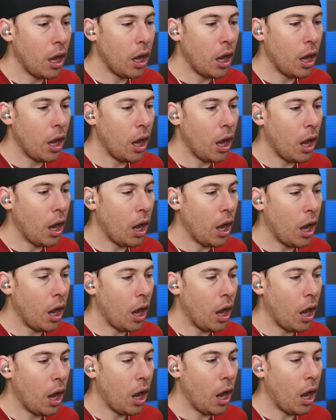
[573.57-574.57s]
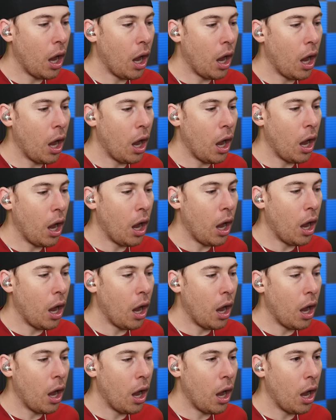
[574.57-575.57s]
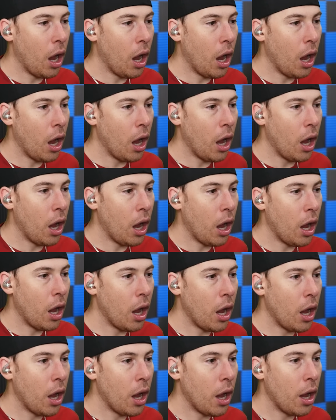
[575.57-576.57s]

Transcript: Nothing is said.